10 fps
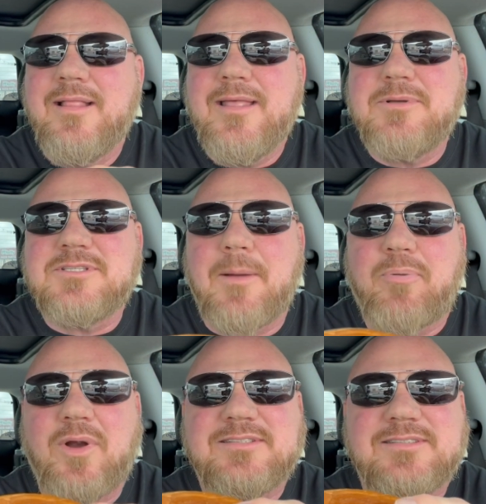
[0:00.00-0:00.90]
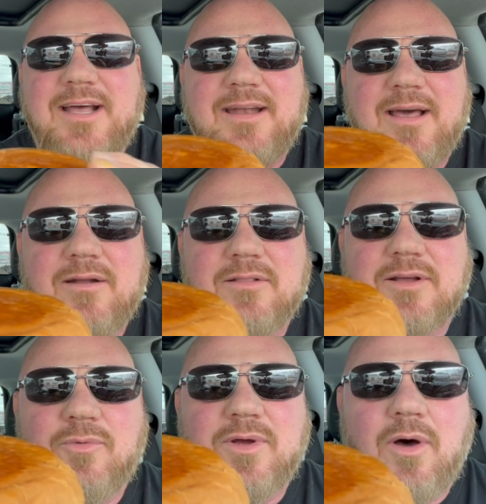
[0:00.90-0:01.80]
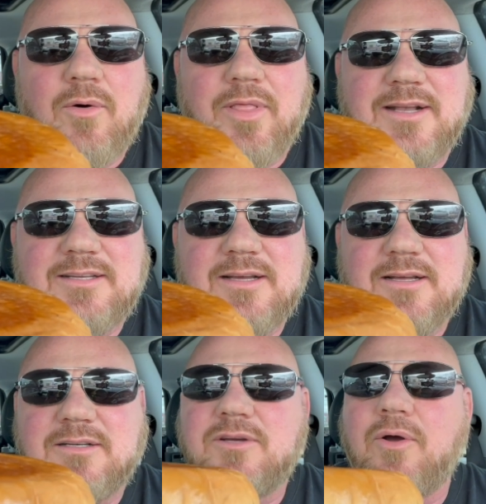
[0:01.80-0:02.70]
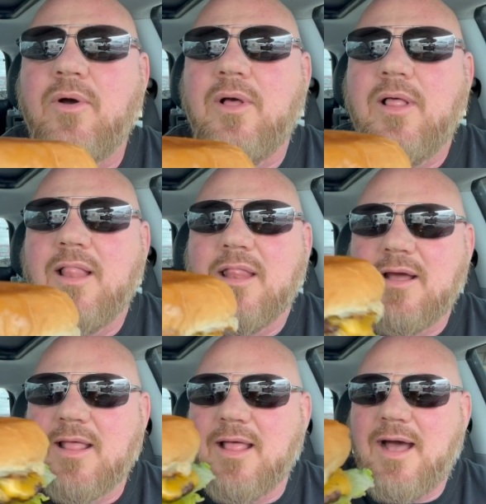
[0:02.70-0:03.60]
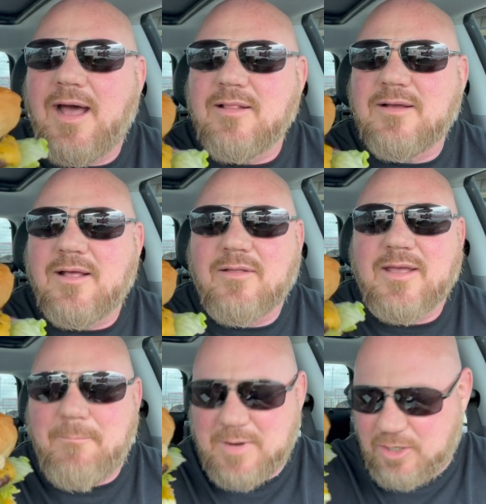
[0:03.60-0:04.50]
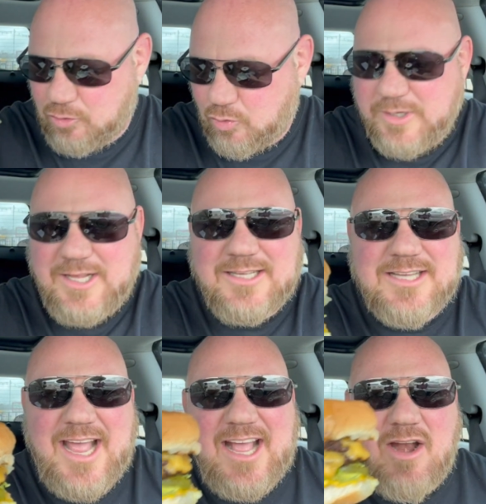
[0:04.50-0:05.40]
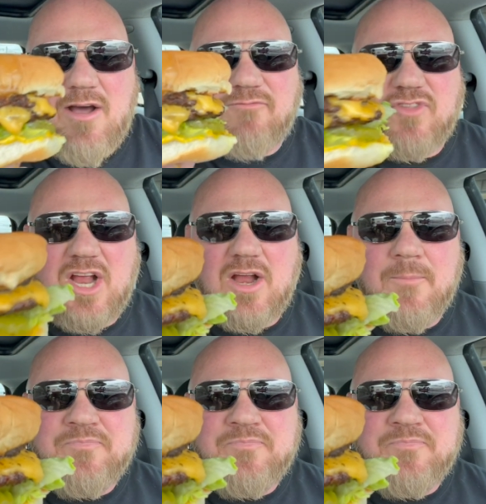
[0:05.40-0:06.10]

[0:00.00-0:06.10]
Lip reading: They must have pressed that down on the grill. Oh, they did, too. Look at that. Look at all that ingredients hanging off there.